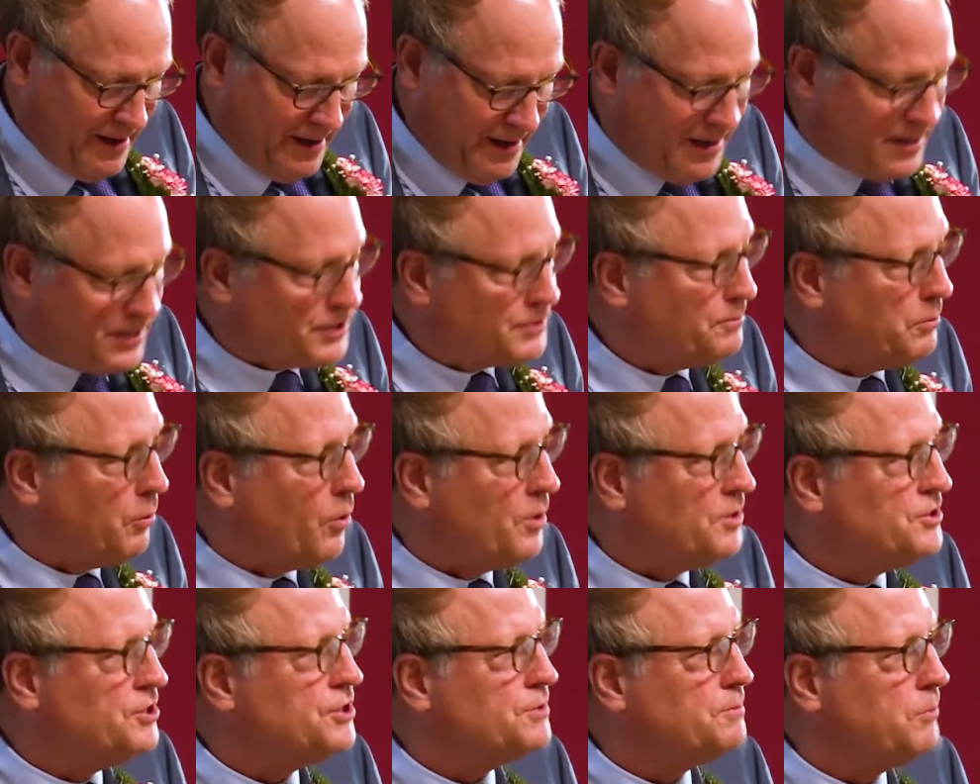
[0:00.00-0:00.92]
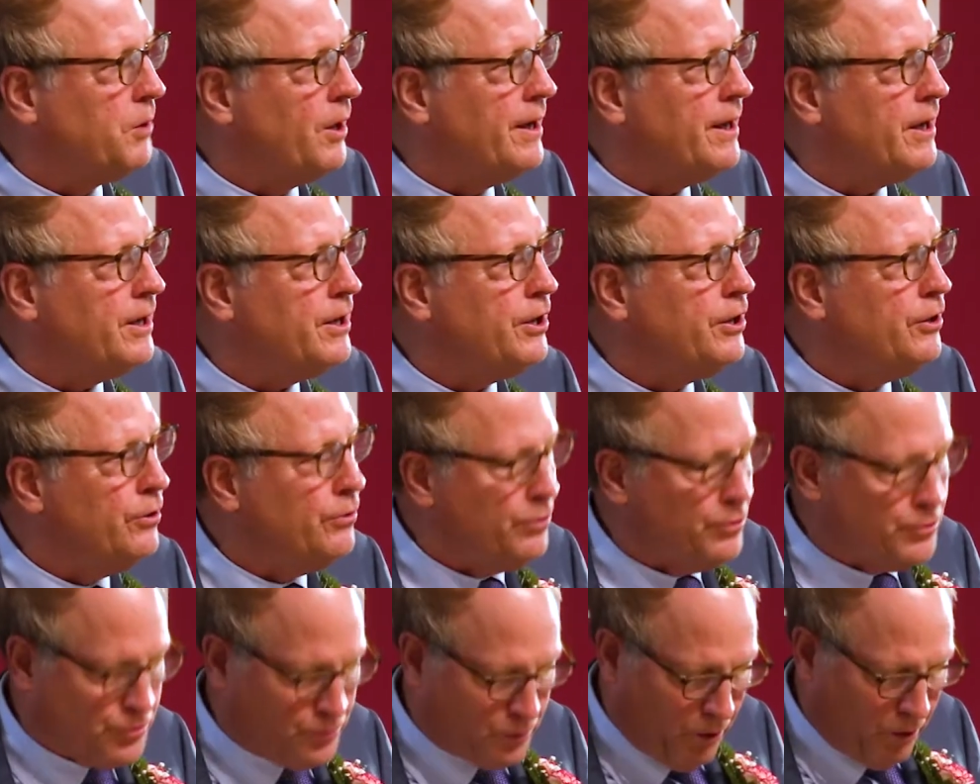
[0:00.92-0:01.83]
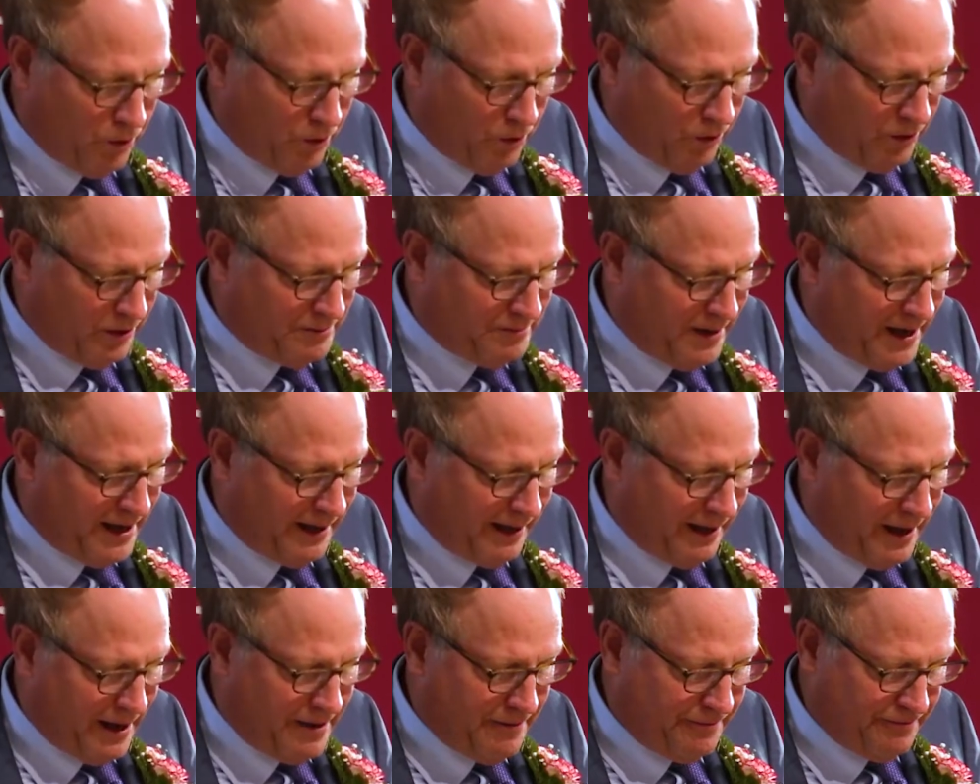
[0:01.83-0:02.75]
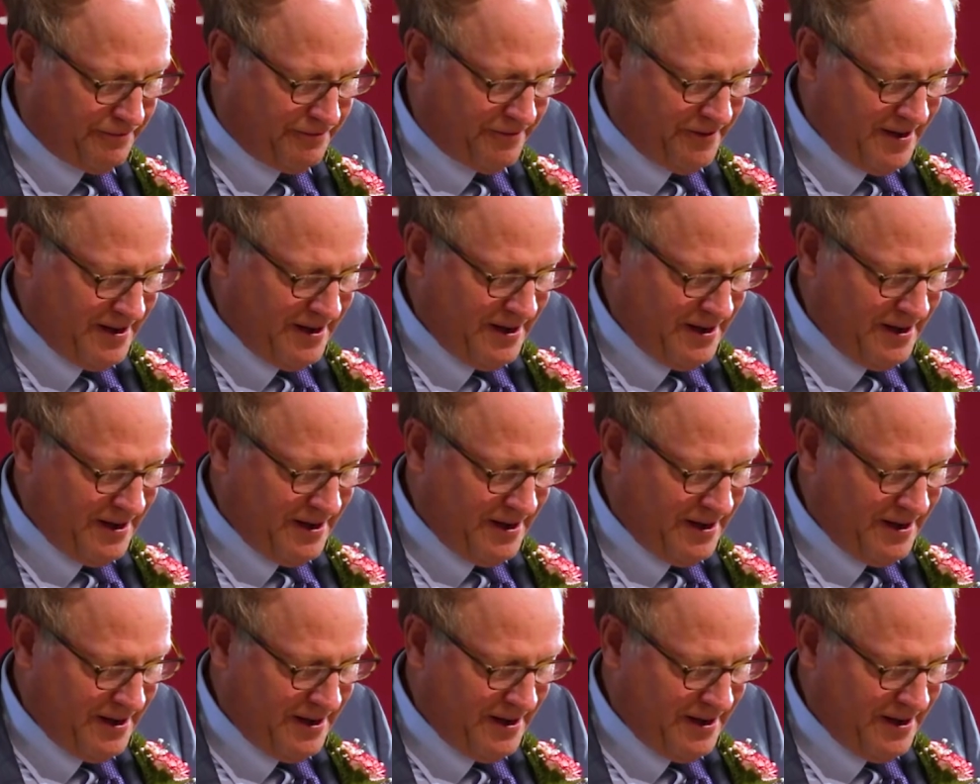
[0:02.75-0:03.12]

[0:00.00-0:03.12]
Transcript: as sports has played a huge role in my life,